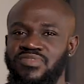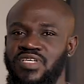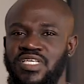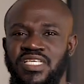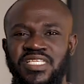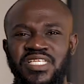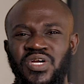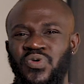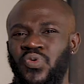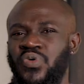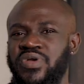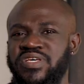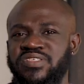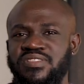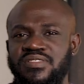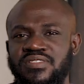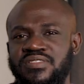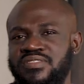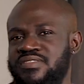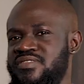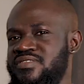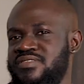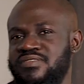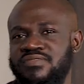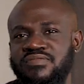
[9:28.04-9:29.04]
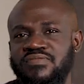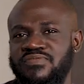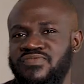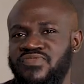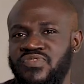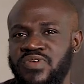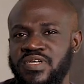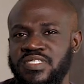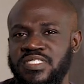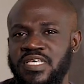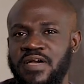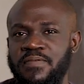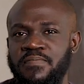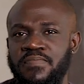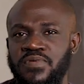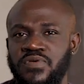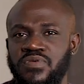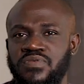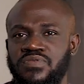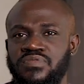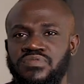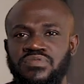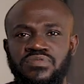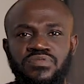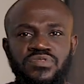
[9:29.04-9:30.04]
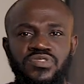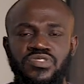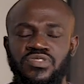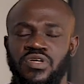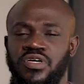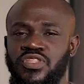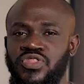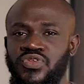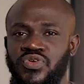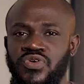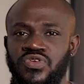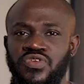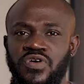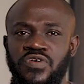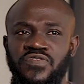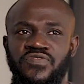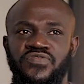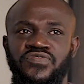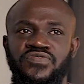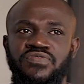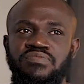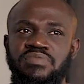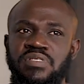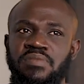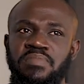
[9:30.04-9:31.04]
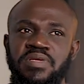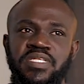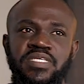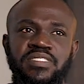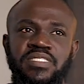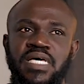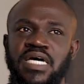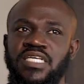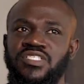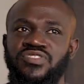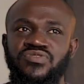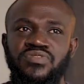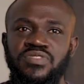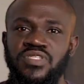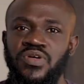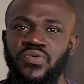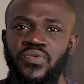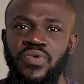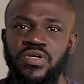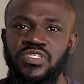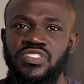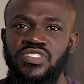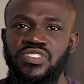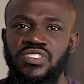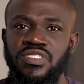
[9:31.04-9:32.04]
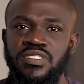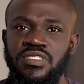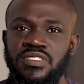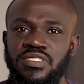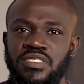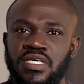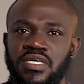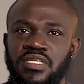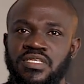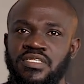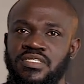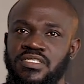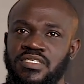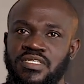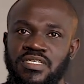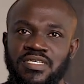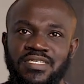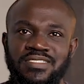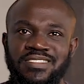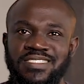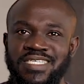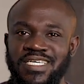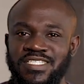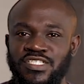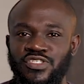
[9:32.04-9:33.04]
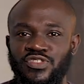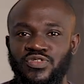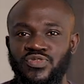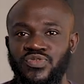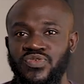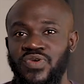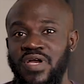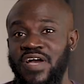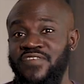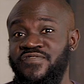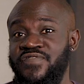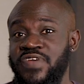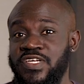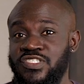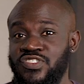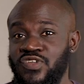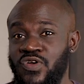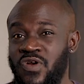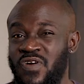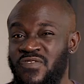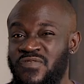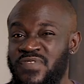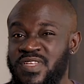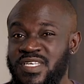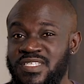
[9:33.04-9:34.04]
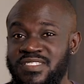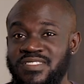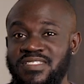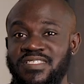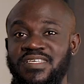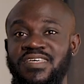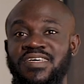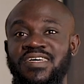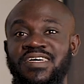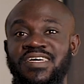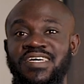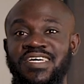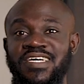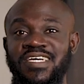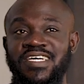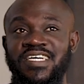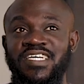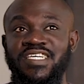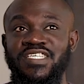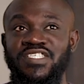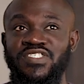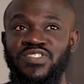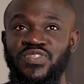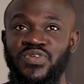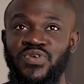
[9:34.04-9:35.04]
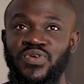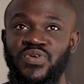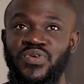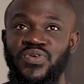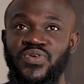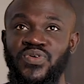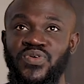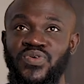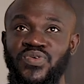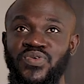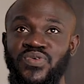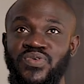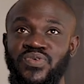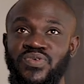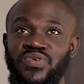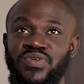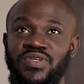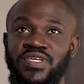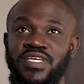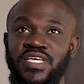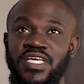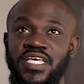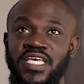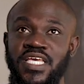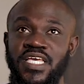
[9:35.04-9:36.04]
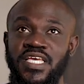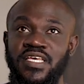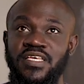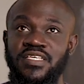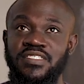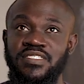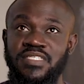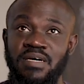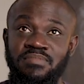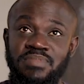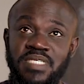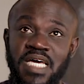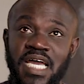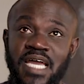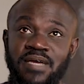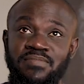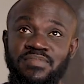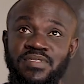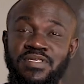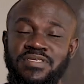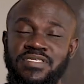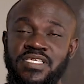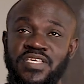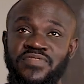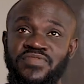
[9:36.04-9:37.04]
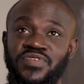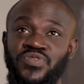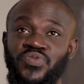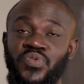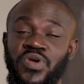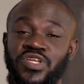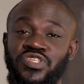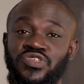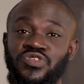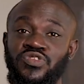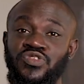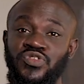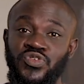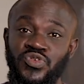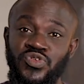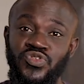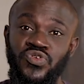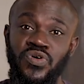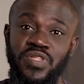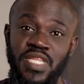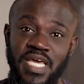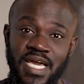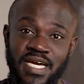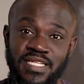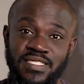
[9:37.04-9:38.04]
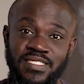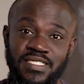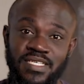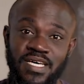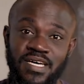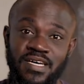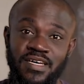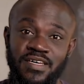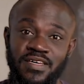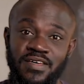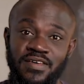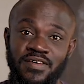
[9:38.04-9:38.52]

in a quiz, for example. You're thrown off, somebody's answering the questions, and it tends to affect your confidence. So sometimes, even when you do know the answer,